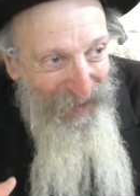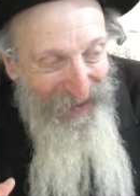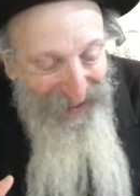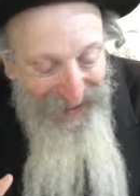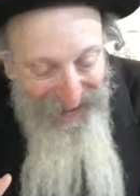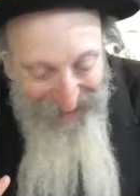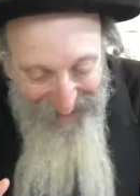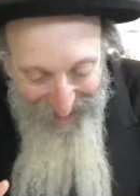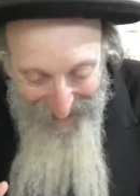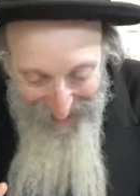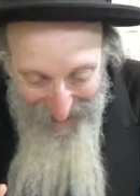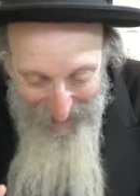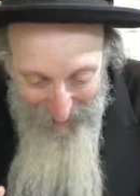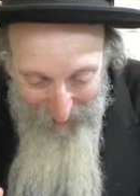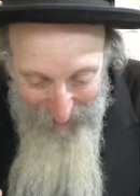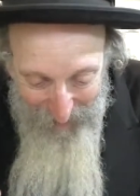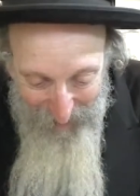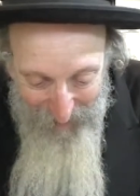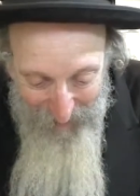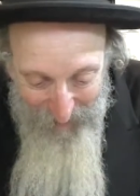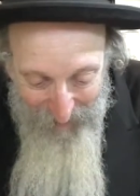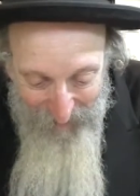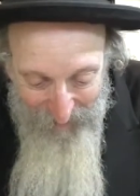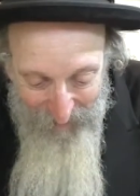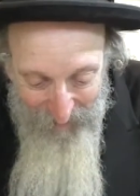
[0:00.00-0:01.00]
be um,
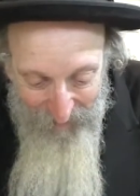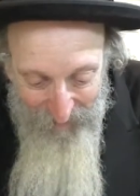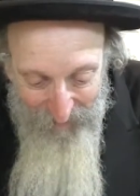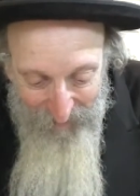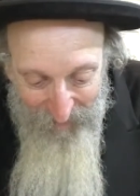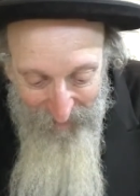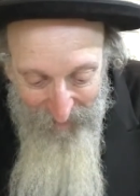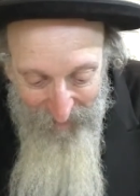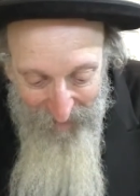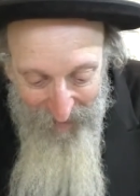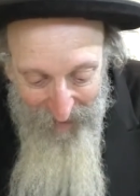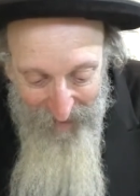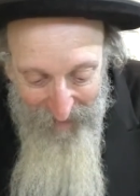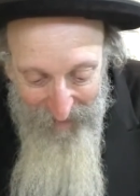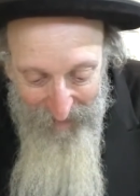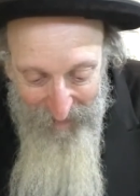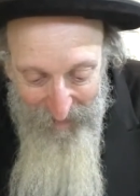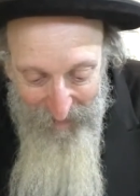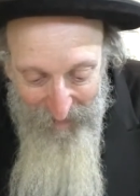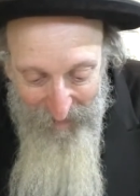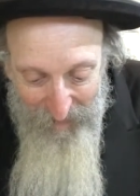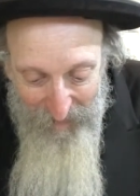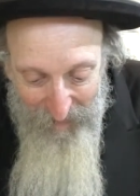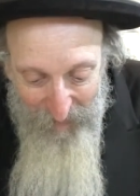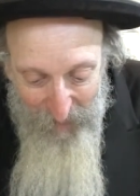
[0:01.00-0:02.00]

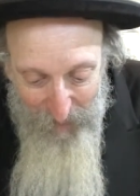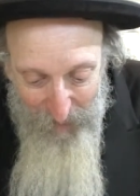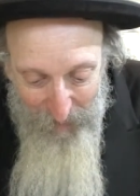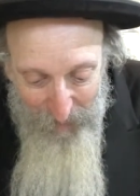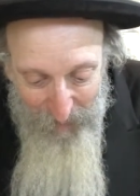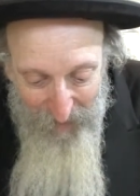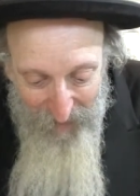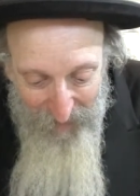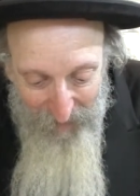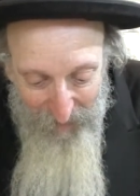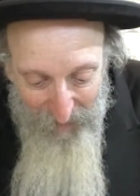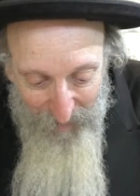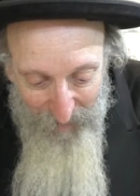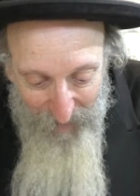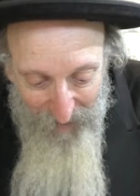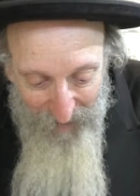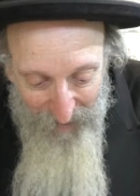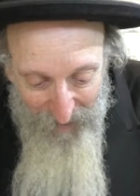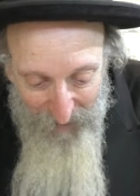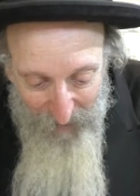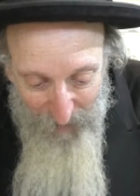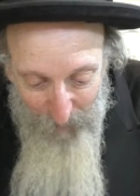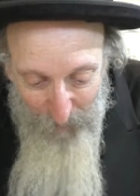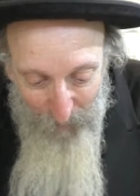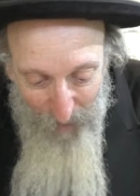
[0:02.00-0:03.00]
shouldn't be,
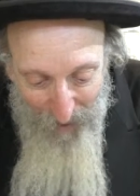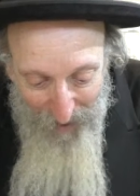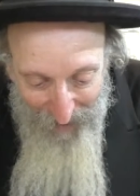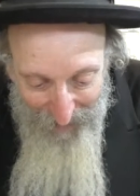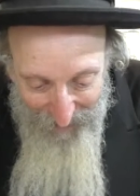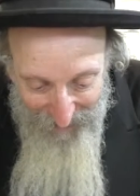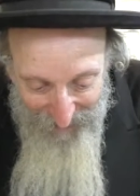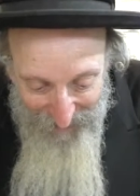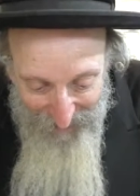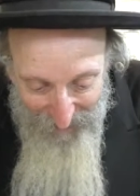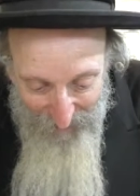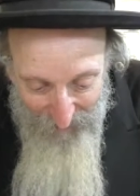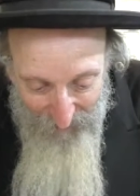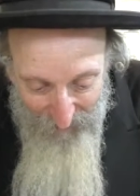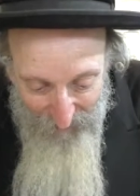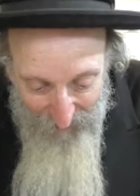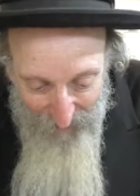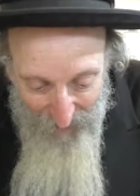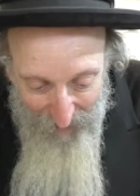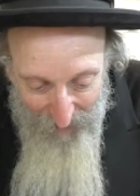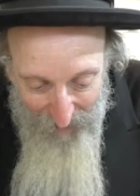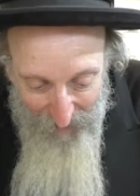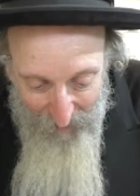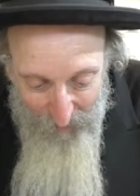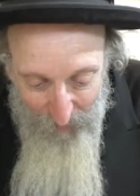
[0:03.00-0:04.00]
be surprised.
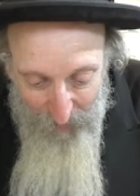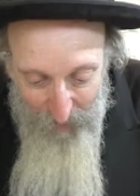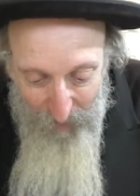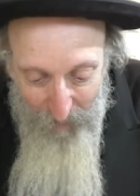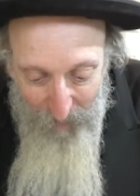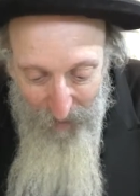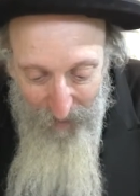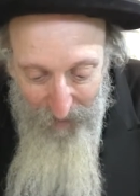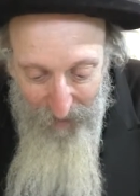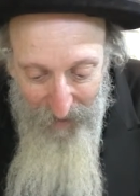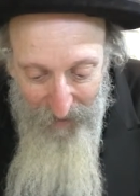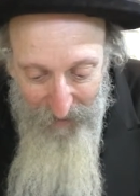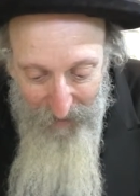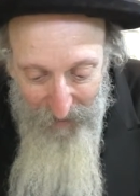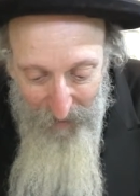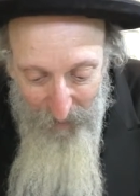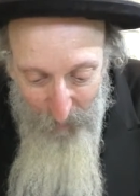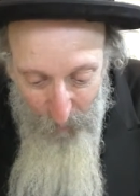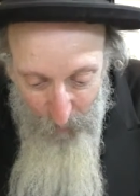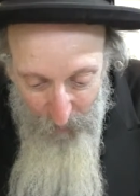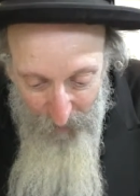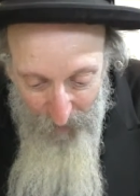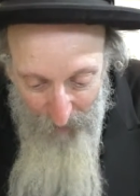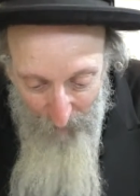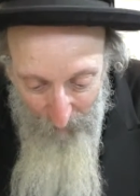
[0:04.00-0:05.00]
Moshe it's
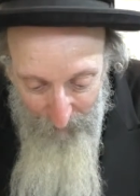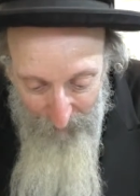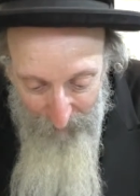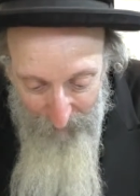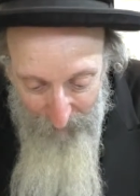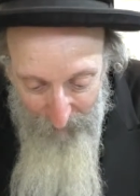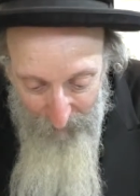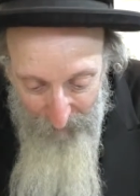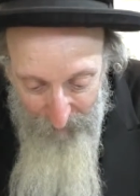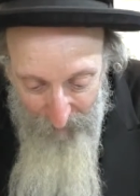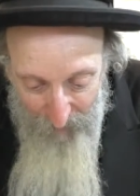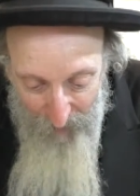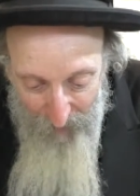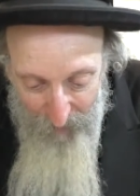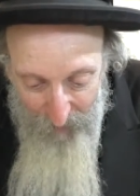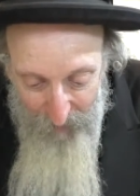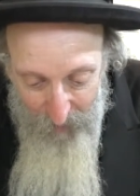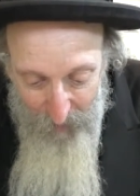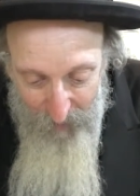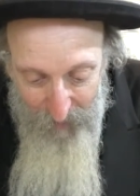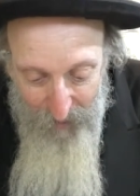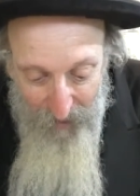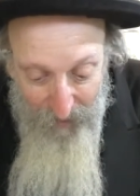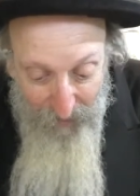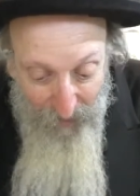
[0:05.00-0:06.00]
leudam.
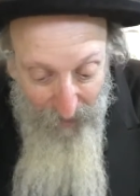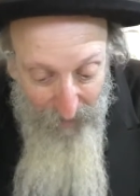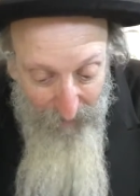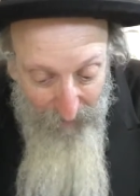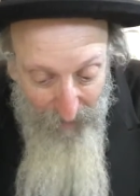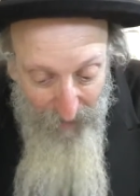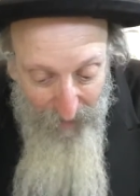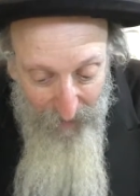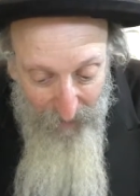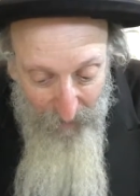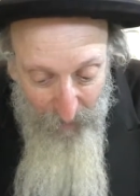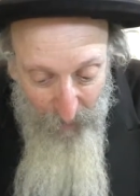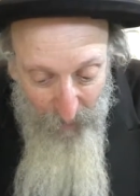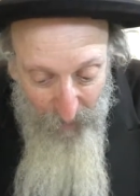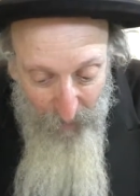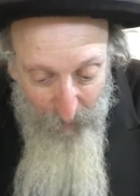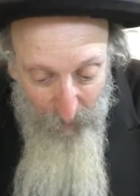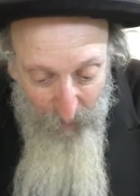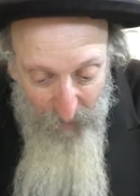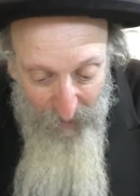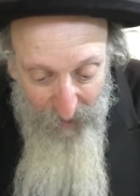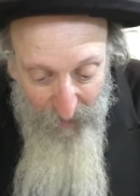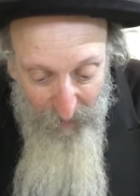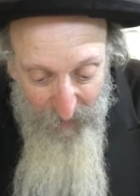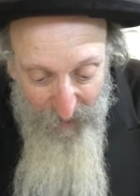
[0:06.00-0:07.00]
So it's like that, like with the
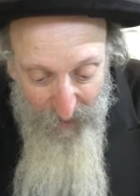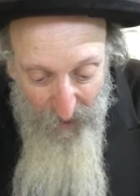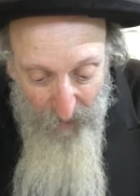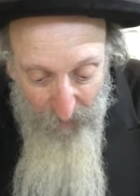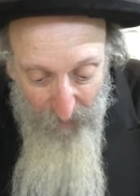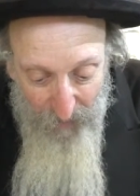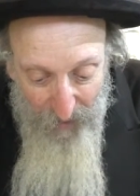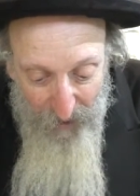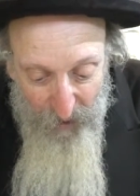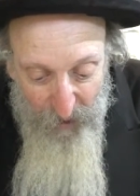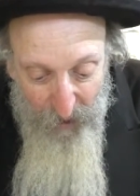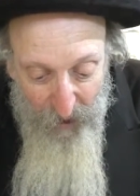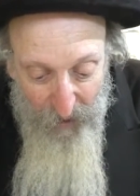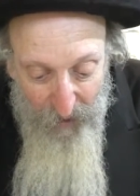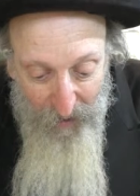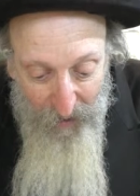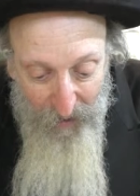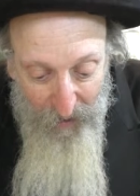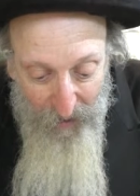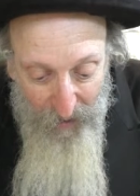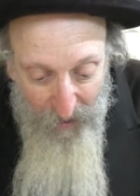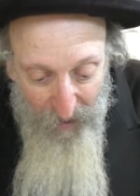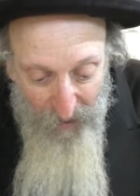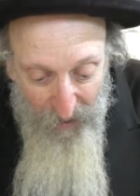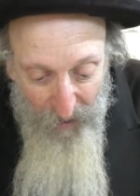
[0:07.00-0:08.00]
person himself. Kasha
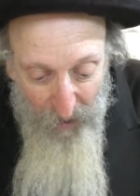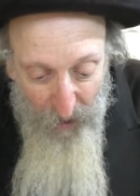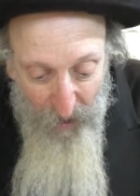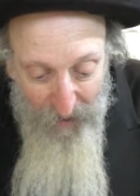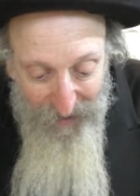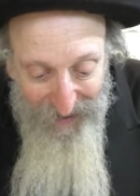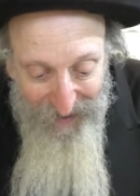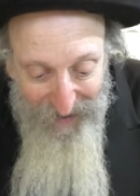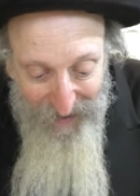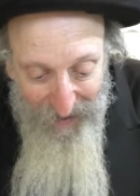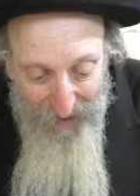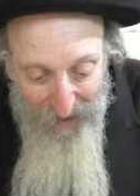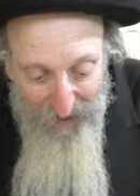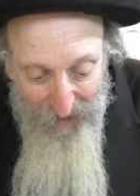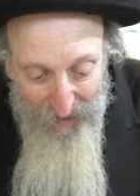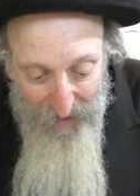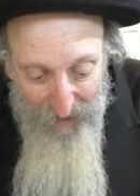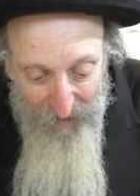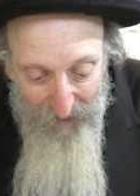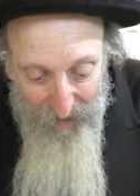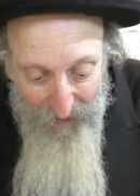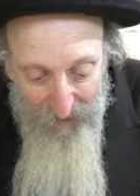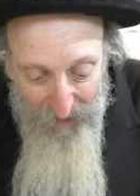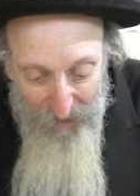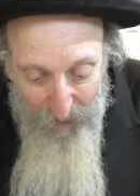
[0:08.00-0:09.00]
hikiloi
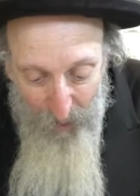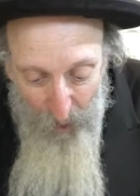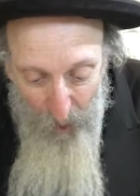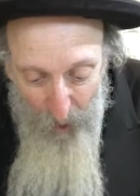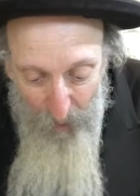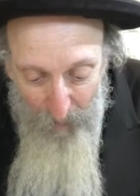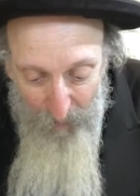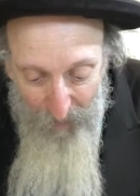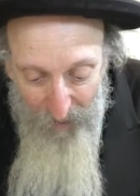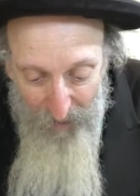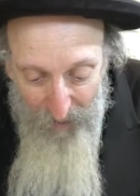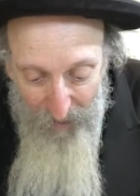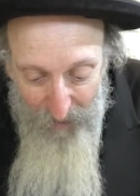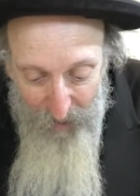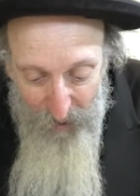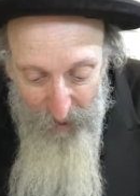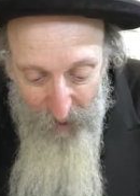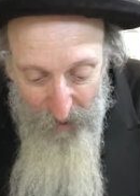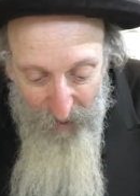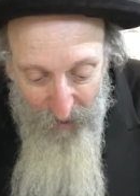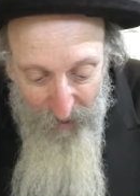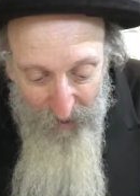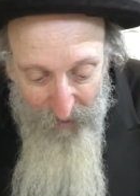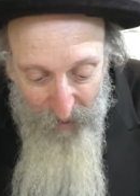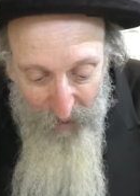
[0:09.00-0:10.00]
seichel she